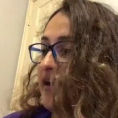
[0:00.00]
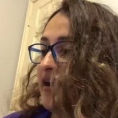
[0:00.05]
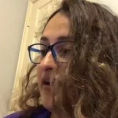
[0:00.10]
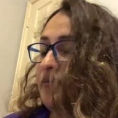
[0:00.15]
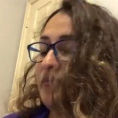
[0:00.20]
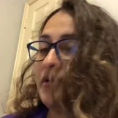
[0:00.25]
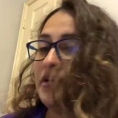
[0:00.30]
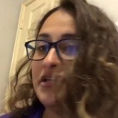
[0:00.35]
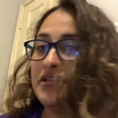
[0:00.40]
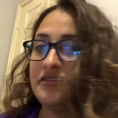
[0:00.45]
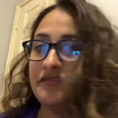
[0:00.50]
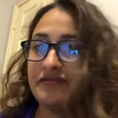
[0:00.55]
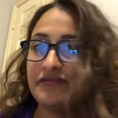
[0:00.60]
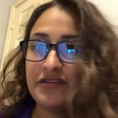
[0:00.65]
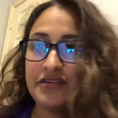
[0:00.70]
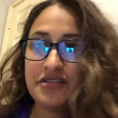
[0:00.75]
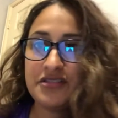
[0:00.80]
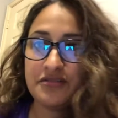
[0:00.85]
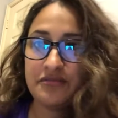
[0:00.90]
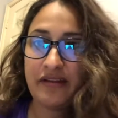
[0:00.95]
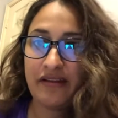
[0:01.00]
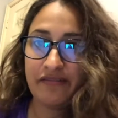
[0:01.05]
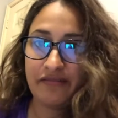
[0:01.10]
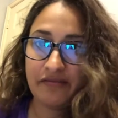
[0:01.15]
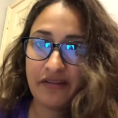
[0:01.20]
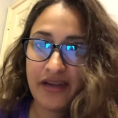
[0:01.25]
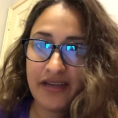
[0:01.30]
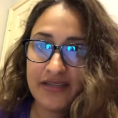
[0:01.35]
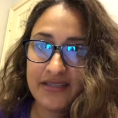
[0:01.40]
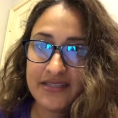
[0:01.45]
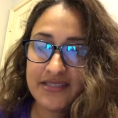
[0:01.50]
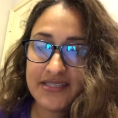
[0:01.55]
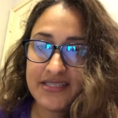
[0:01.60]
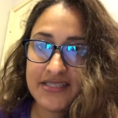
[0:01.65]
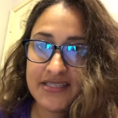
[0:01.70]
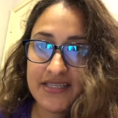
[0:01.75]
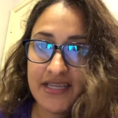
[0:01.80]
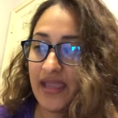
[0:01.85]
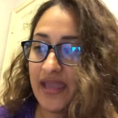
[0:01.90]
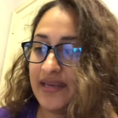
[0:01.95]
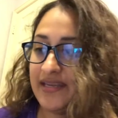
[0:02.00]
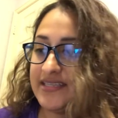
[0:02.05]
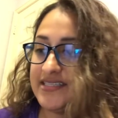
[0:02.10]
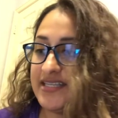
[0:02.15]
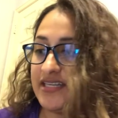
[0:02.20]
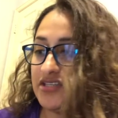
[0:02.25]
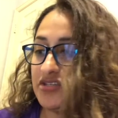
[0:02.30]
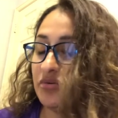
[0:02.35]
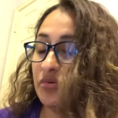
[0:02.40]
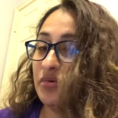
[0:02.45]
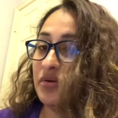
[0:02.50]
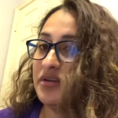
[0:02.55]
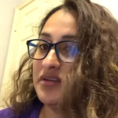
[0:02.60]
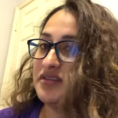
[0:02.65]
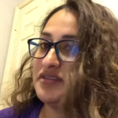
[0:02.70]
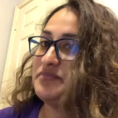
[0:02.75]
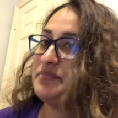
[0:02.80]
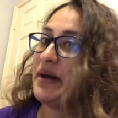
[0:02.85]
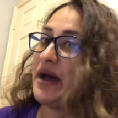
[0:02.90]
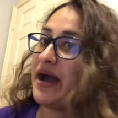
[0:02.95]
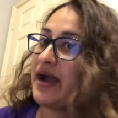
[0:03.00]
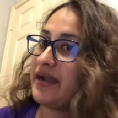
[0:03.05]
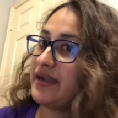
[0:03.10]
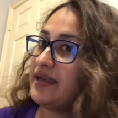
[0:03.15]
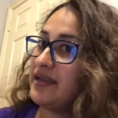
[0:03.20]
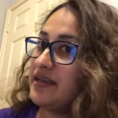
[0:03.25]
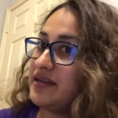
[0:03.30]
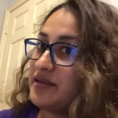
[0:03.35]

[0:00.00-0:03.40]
wanted to first reference an essential oils pocket